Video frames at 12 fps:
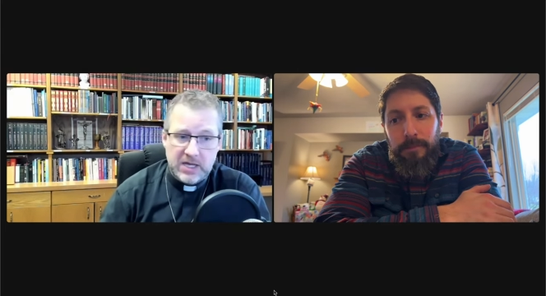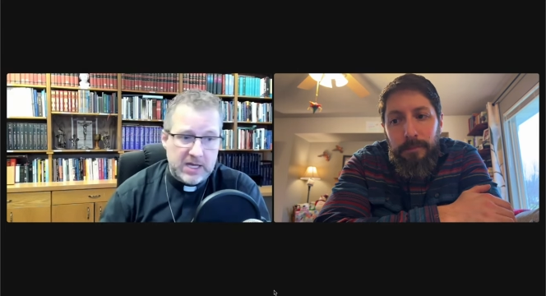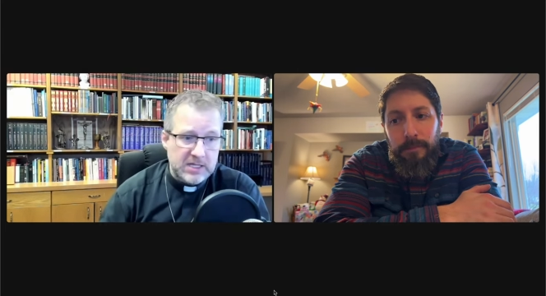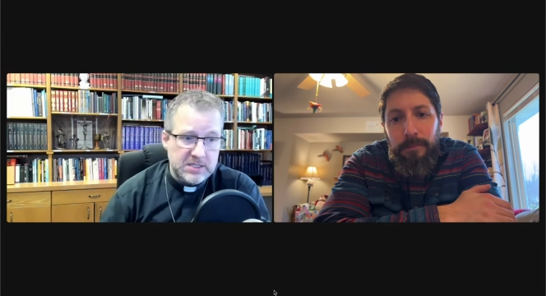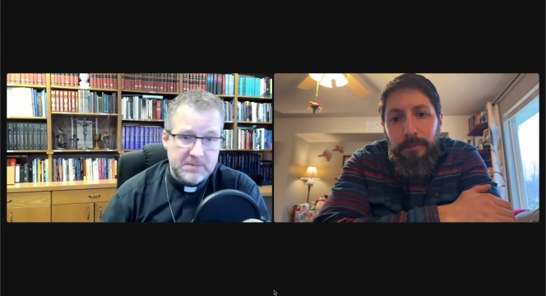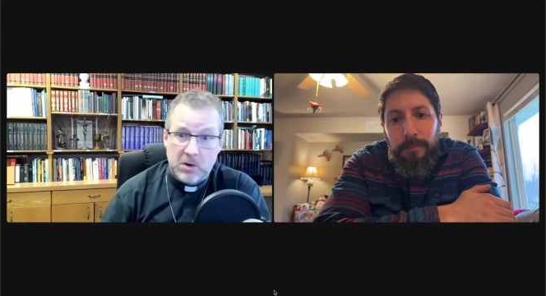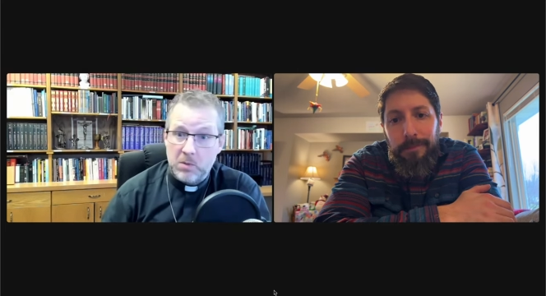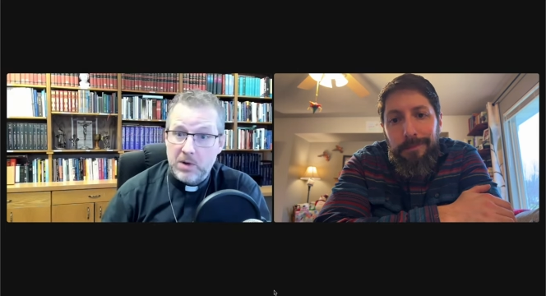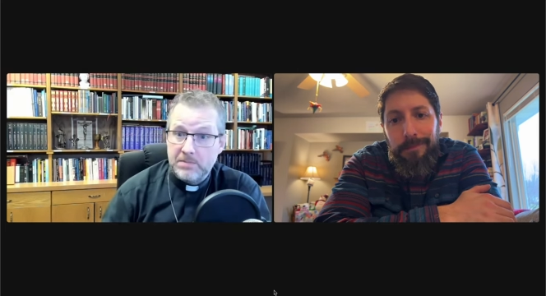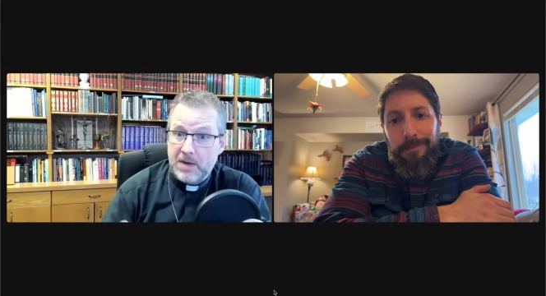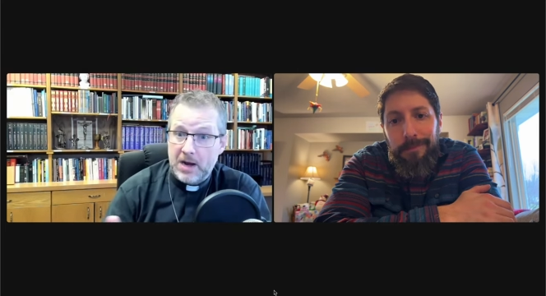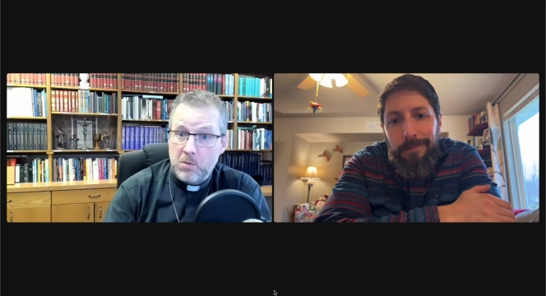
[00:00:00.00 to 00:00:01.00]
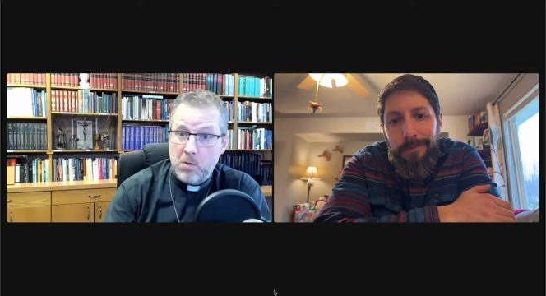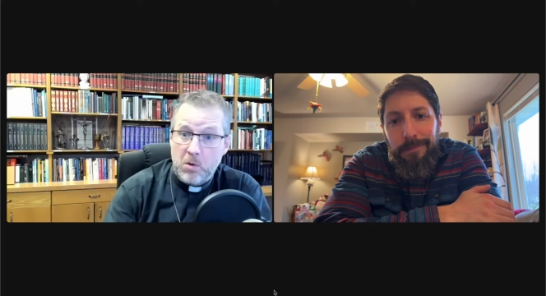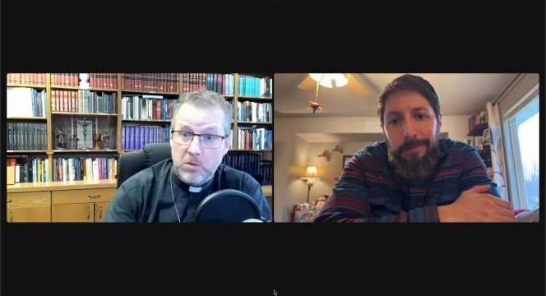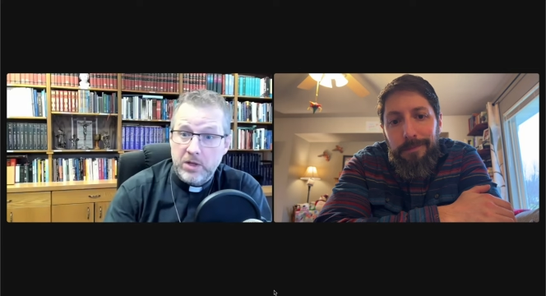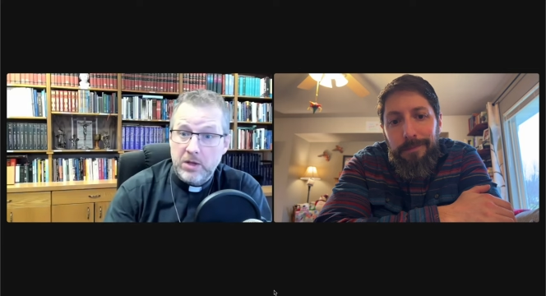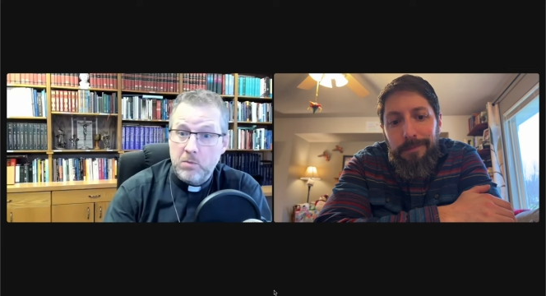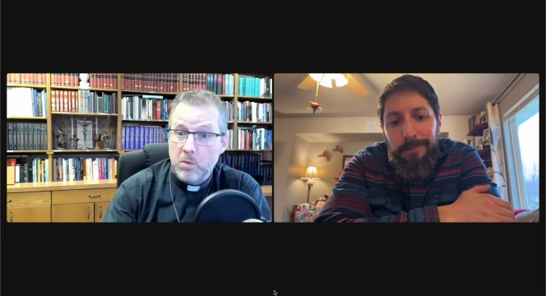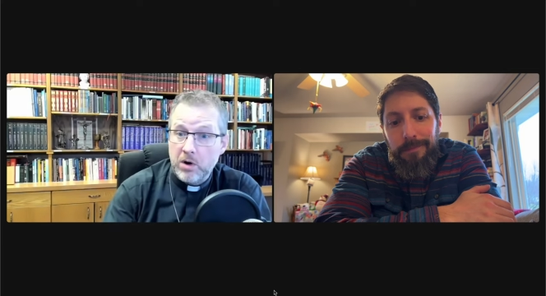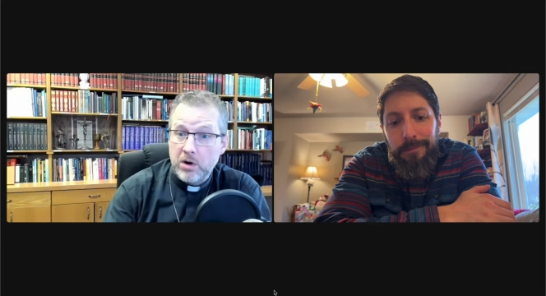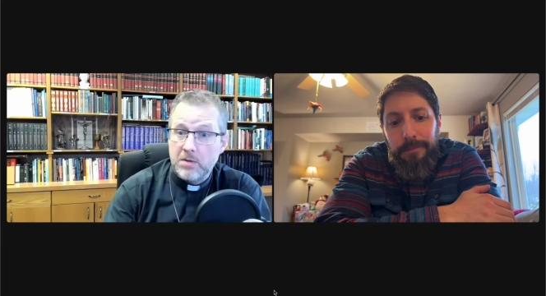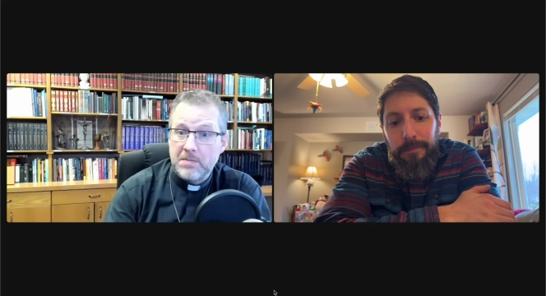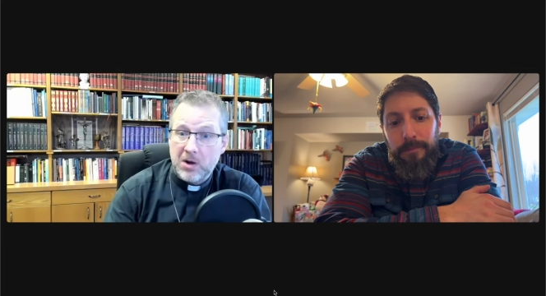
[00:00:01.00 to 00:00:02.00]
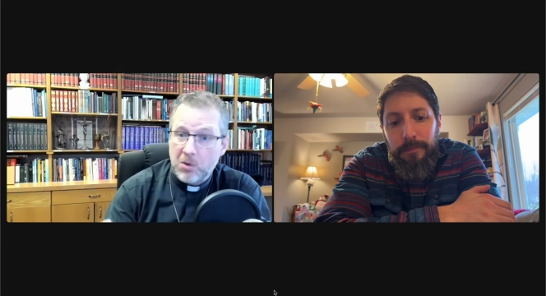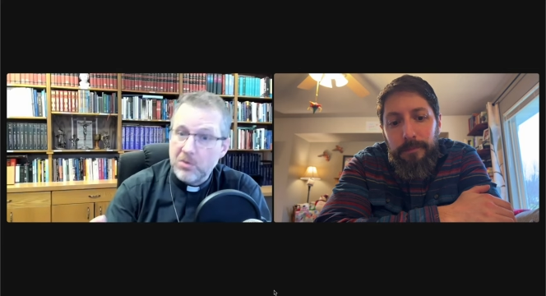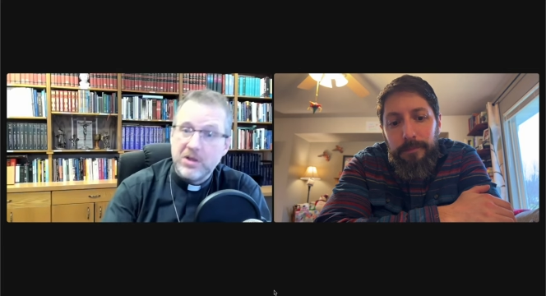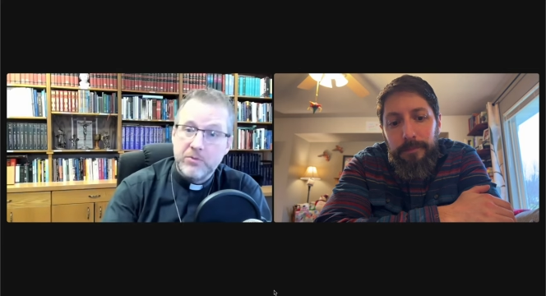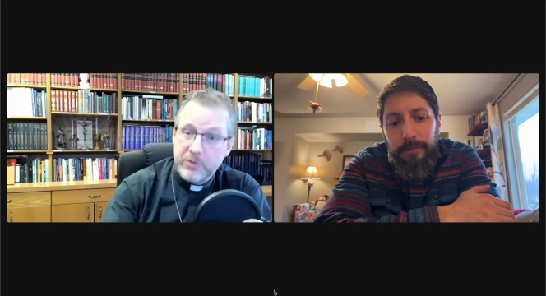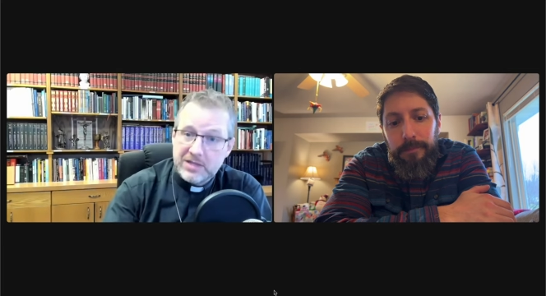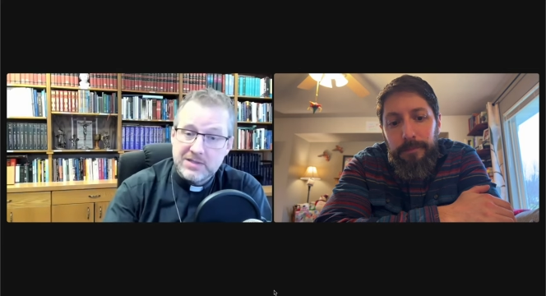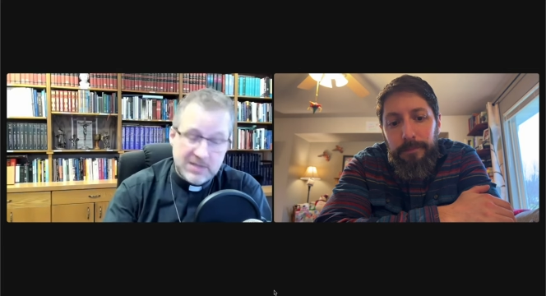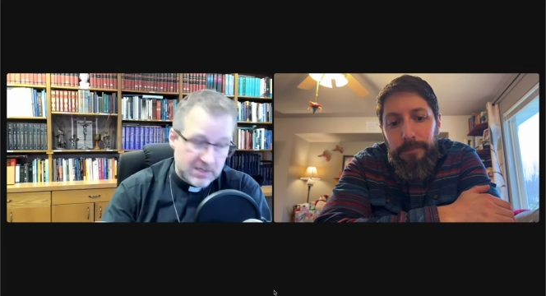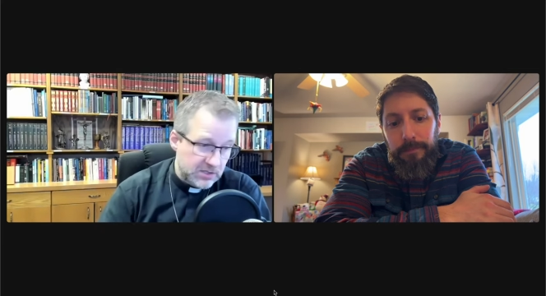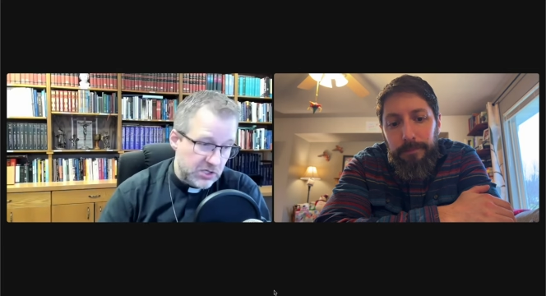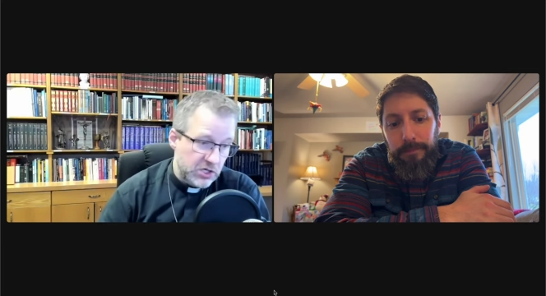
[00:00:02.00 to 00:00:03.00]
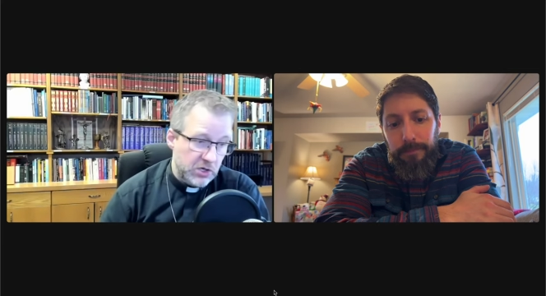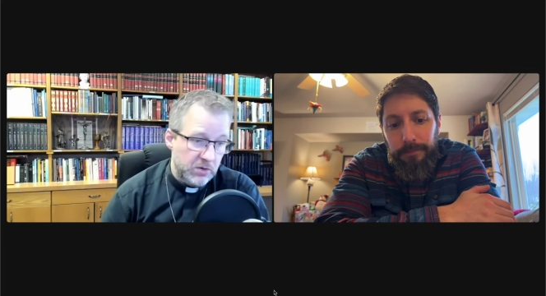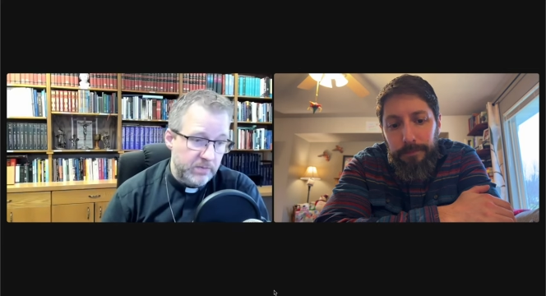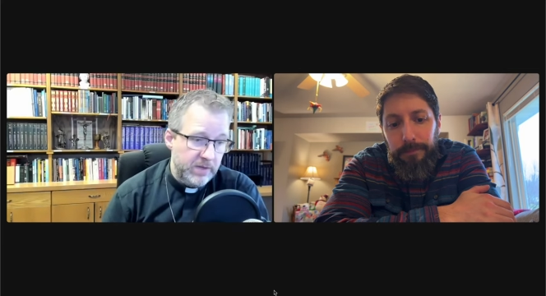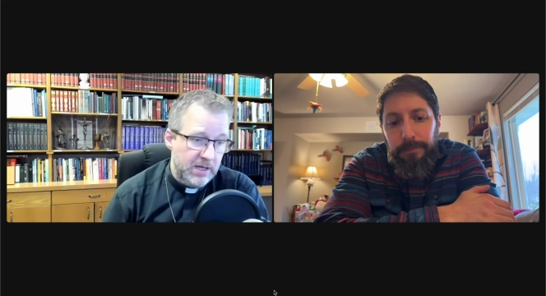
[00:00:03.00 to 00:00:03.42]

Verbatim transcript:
Speaker 1: it's about what my holy word, my holy writ says to you